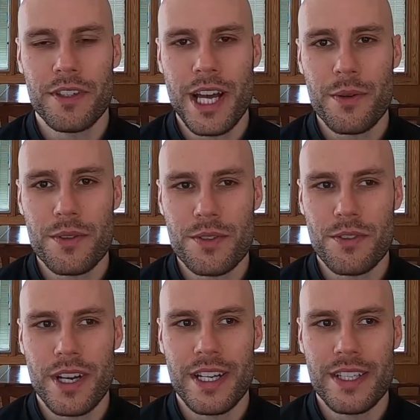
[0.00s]
flowers,
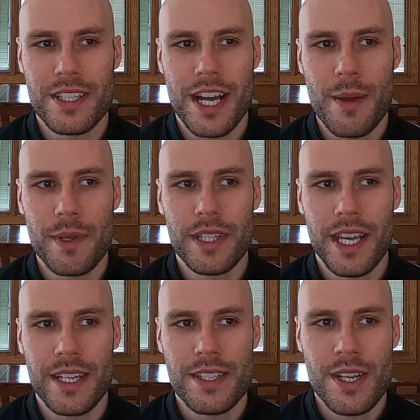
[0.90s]
right? It's common
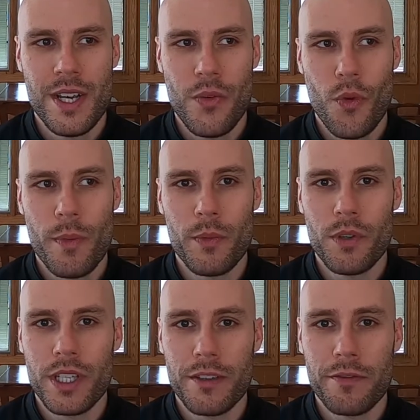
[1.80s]
that women
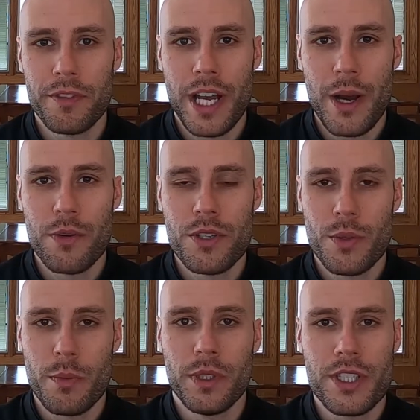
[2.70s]
will give flowers
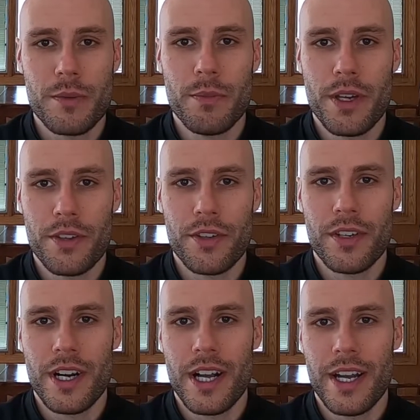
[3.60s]
to our Blessed
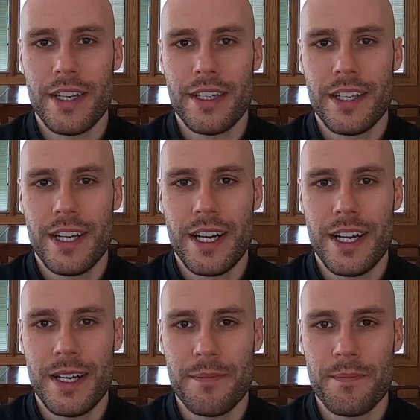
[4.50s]
Mother on
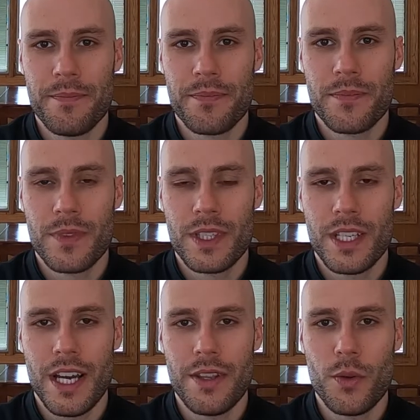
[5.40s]

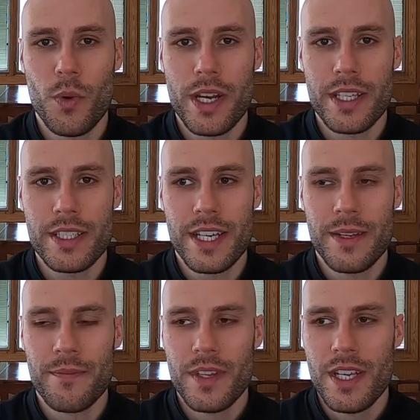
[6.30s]
their wedding
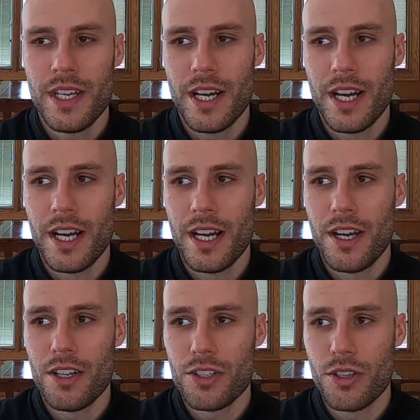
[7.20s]
day.
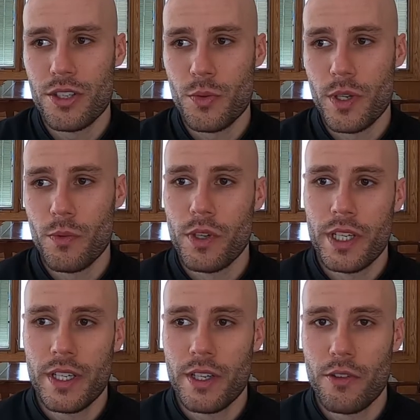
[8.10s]
Also this weekend, we're
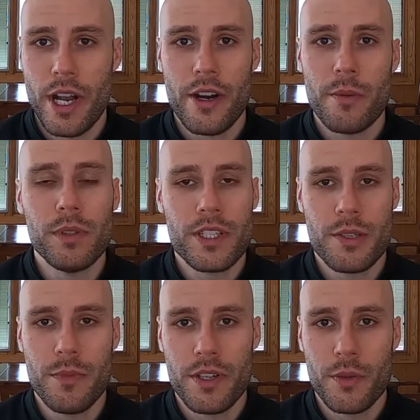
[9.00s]
gonna crown our
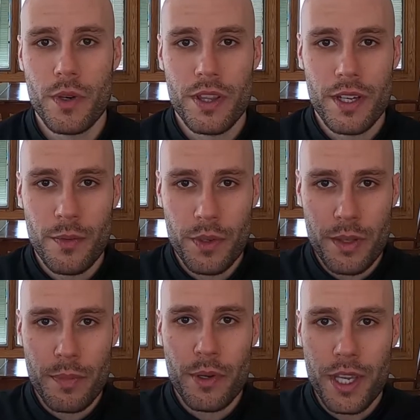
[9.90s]
Blessed Mother with
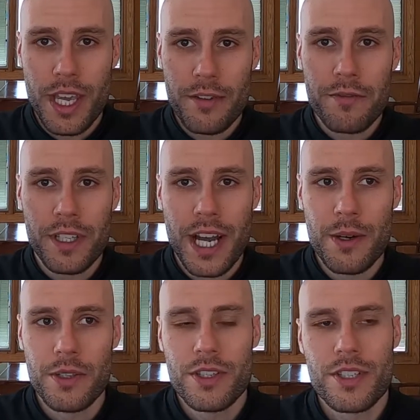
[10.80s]
a bouquet of
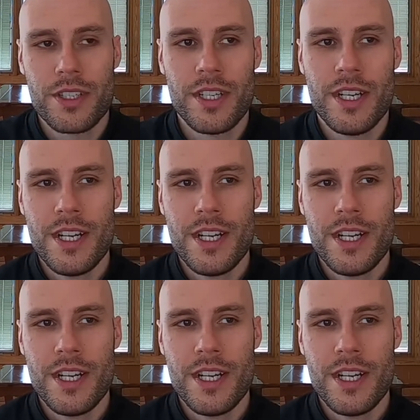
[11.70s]
flowers.